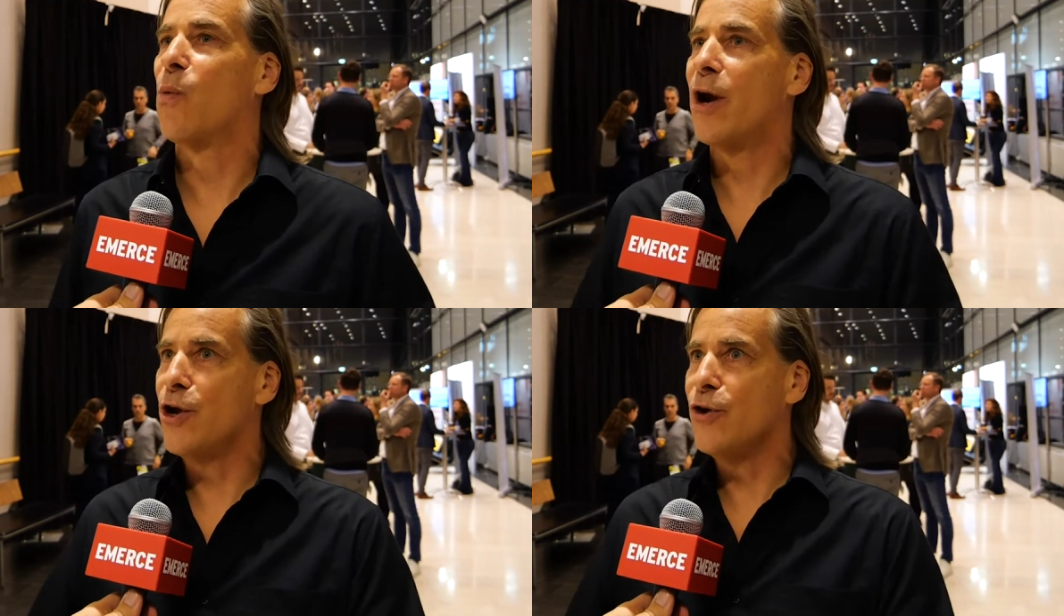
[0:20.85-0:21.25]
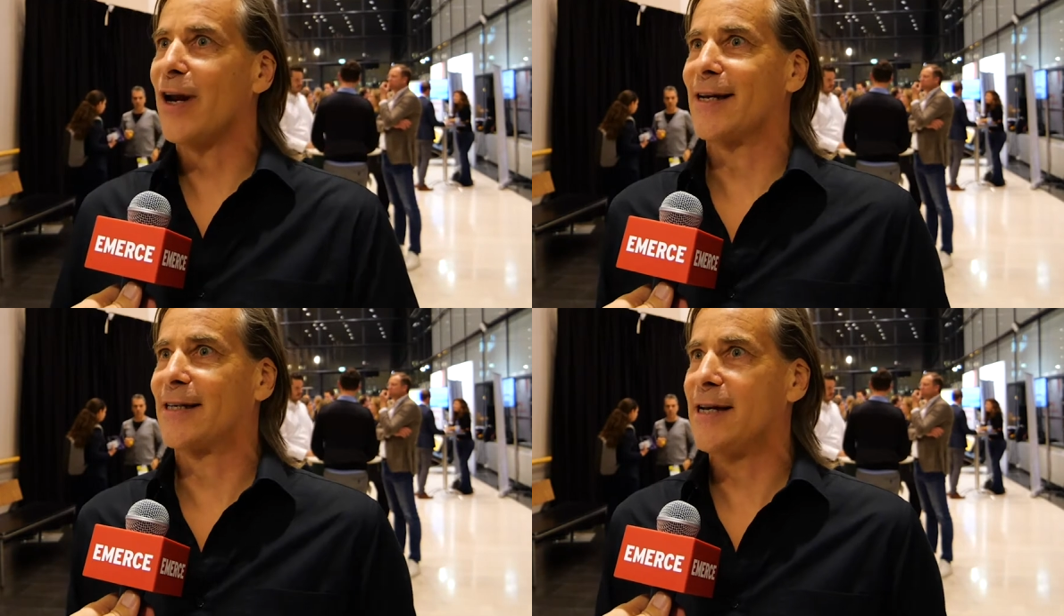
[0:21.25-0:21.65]
When are you
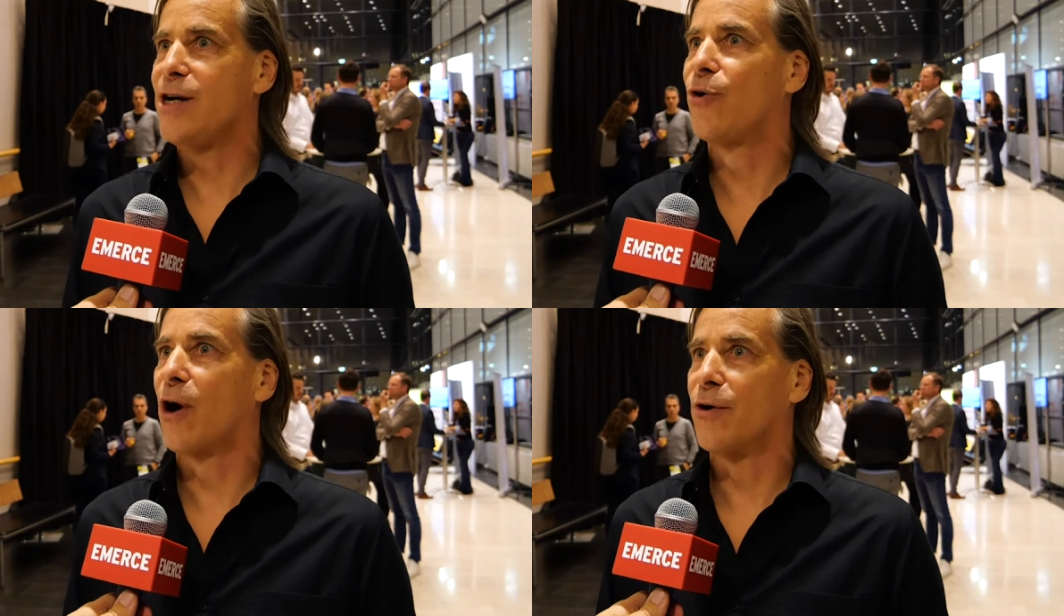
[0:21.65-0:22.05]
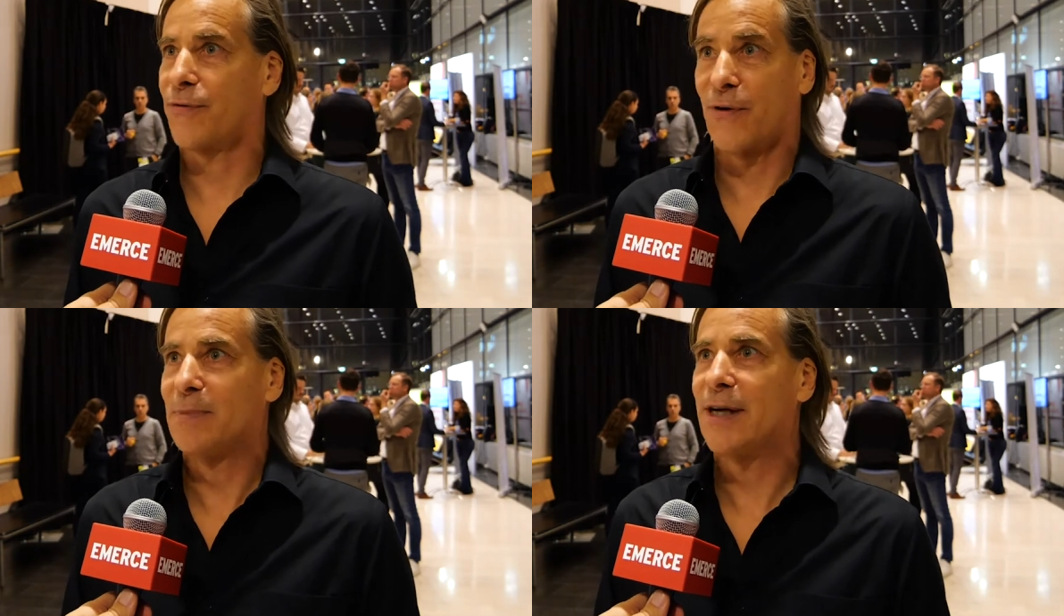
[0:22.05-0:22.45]
going to see growth
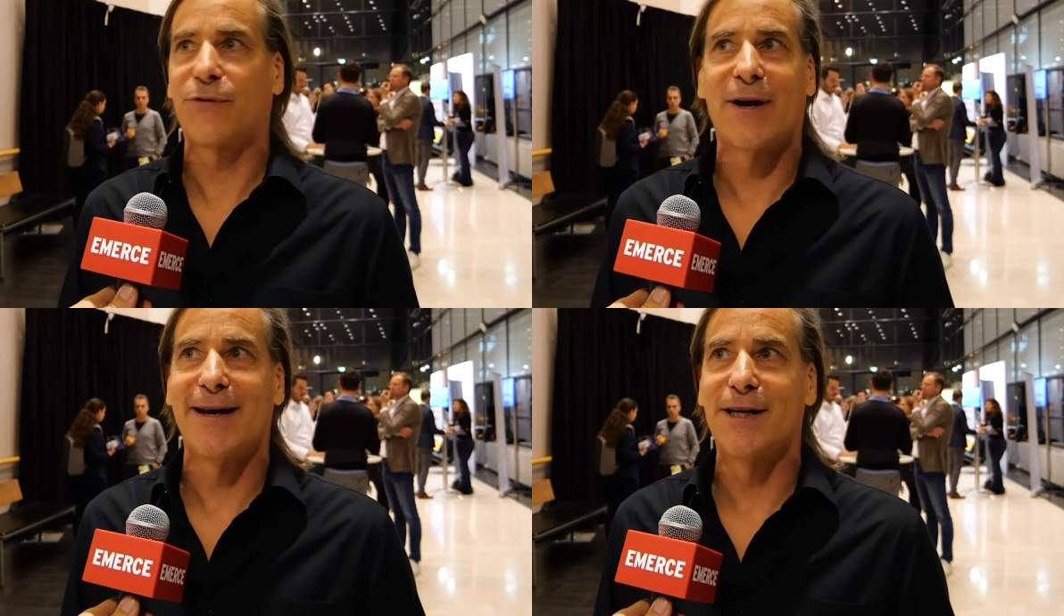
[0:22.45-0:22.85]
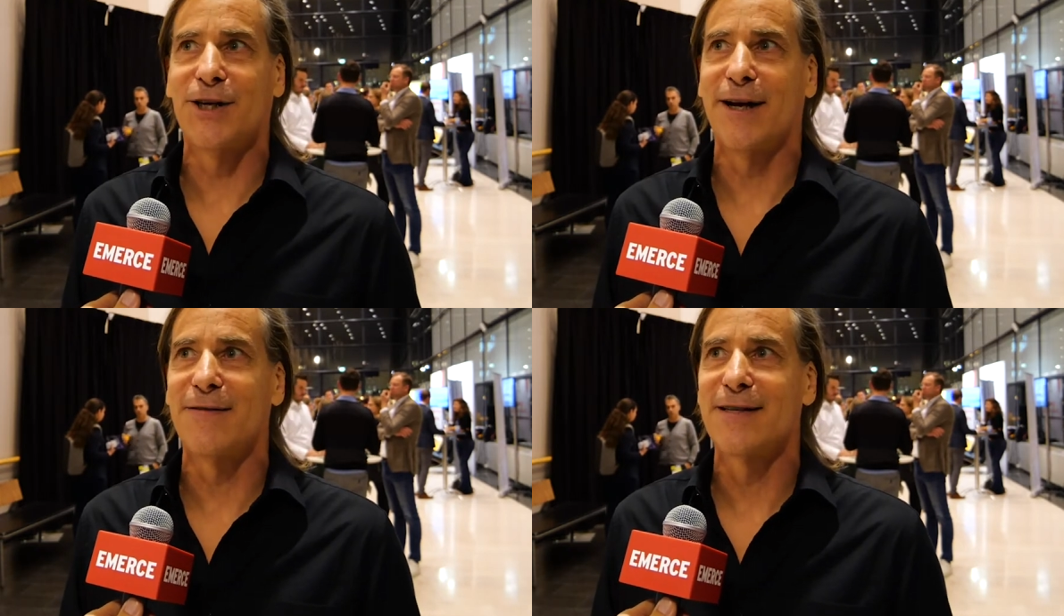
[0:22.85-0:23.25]
from different
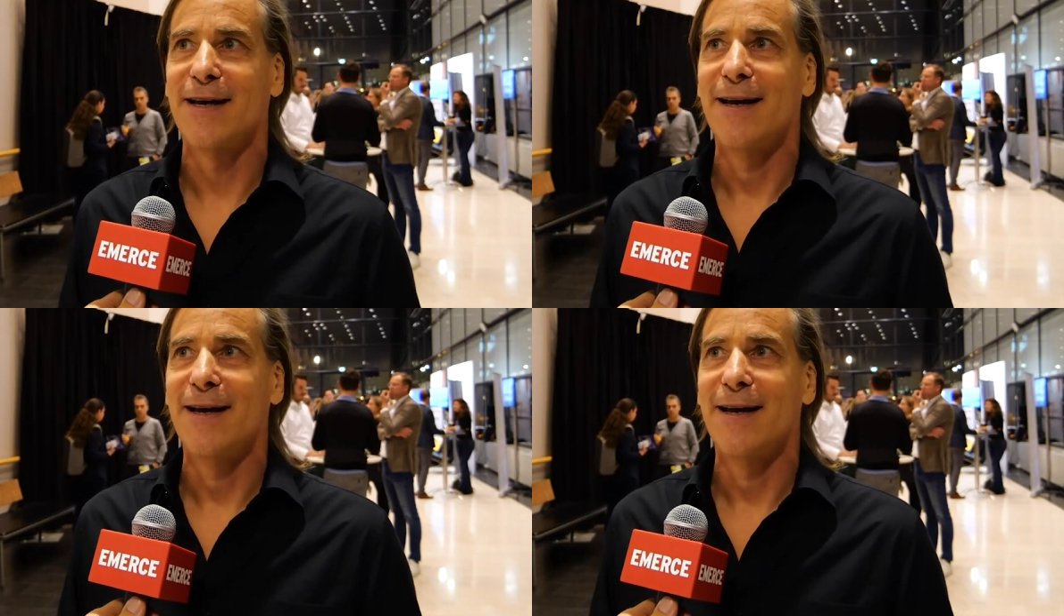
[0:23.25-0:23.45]
initiatives?